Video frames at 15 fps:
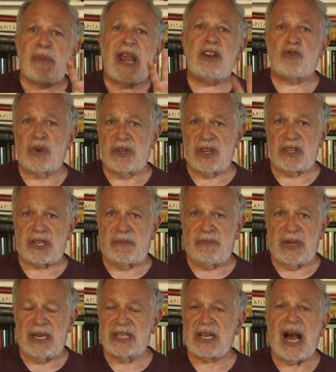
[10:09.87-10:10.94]

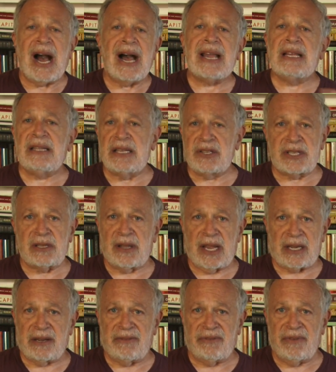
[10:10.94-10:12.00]
patriotism is highly
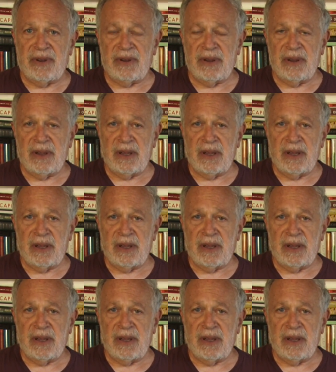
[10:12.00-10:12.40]
selective.